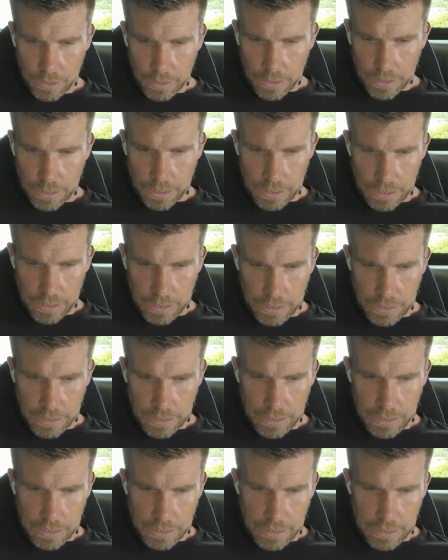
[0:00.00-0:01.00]

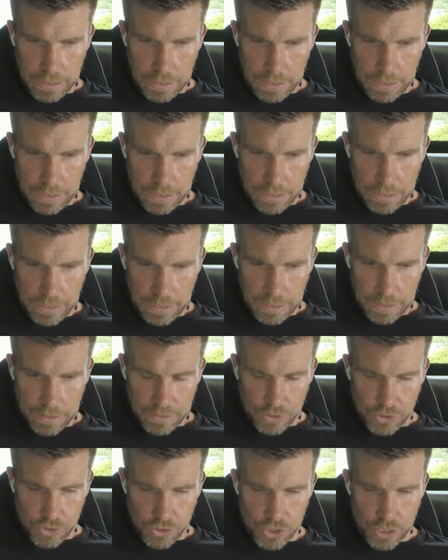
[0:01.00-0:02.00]
Uh,
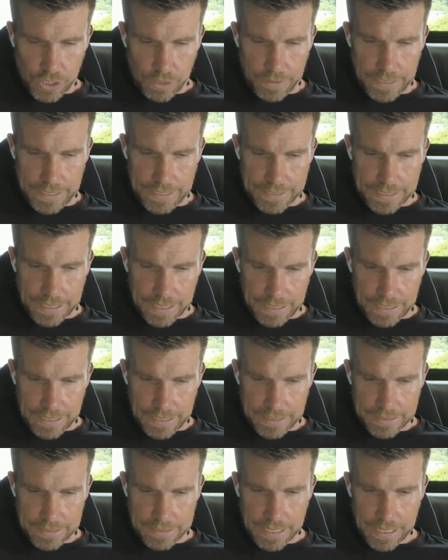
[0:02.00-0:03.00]
Joey's
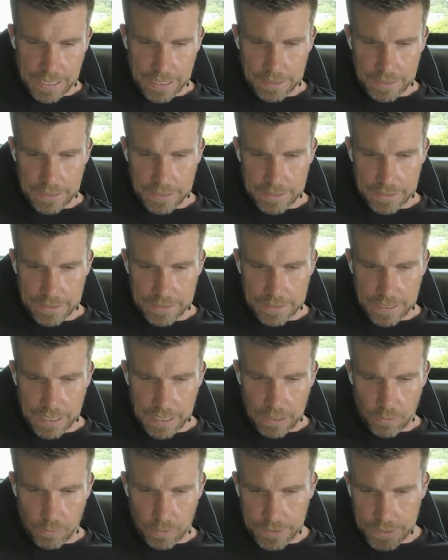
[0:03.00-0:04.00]
asked, how does
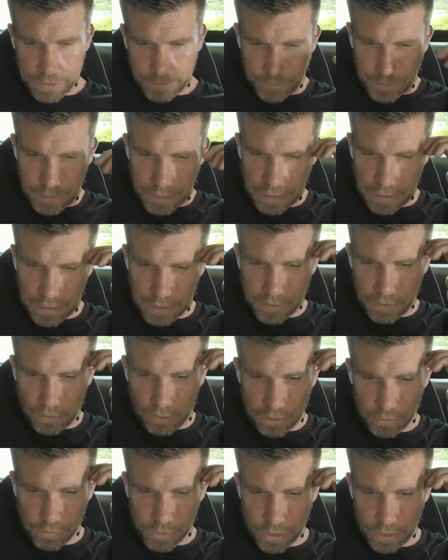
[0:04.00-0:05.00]
uh, one differ the
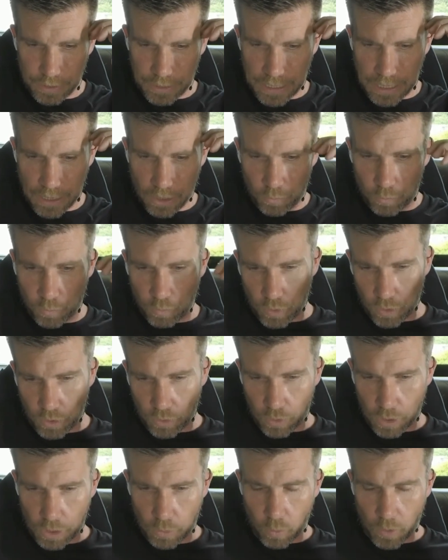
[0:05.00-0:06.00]
idle tuning on
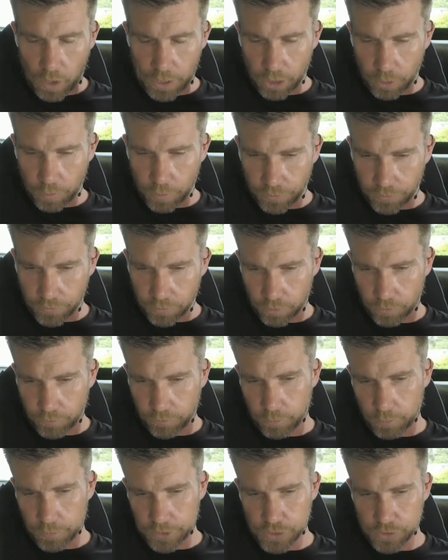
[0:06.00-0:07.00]
or wide open throttle
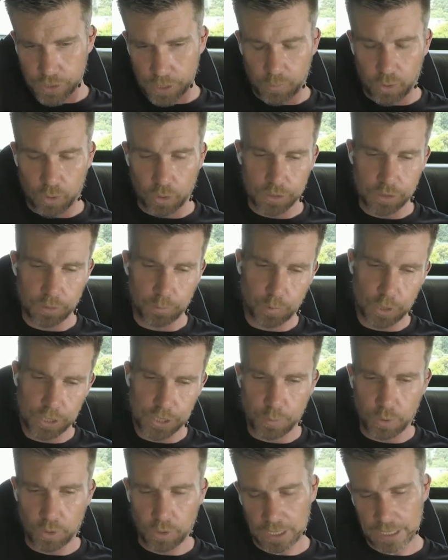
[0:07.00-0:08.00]
from a street port to a bridge
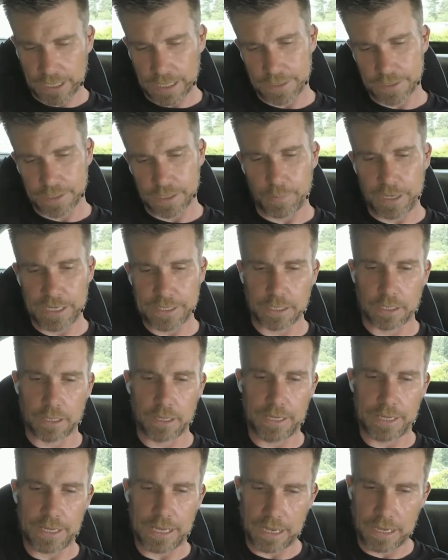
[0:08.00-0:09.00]
port? Okay, so
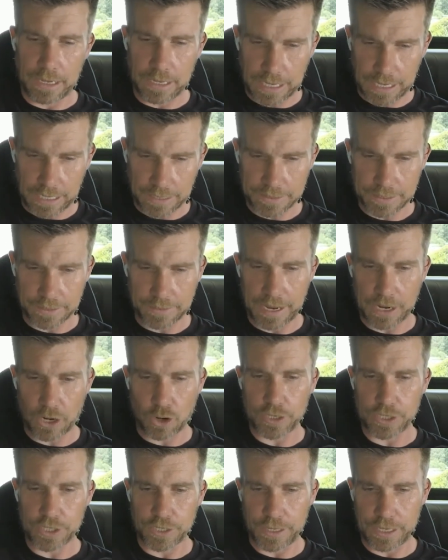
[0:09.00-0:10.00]
basically uh, answer that
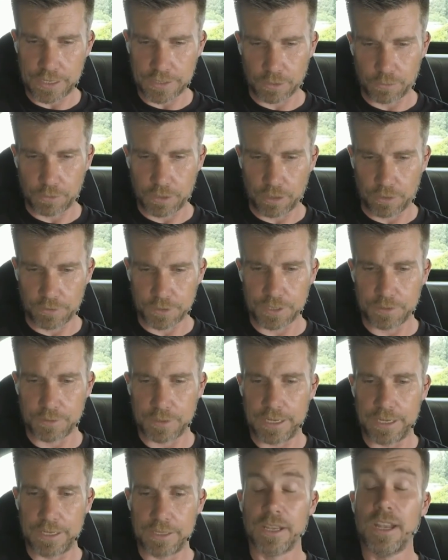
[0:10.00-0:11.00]
question there. So we're going to
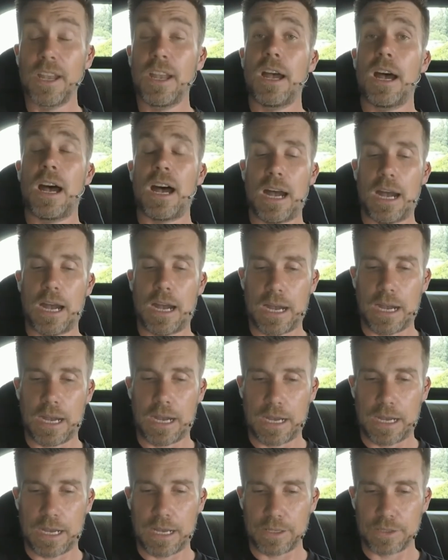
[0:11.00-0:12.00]
need
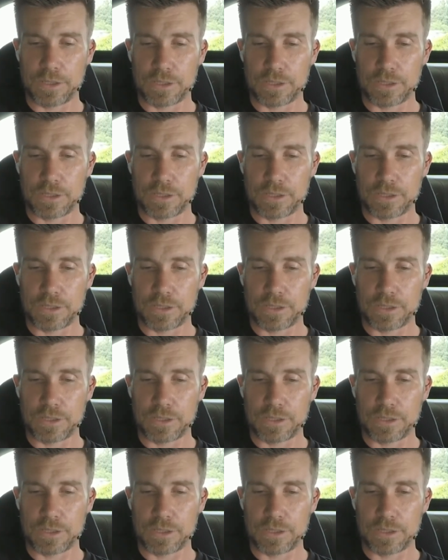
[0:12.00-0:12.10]
uh,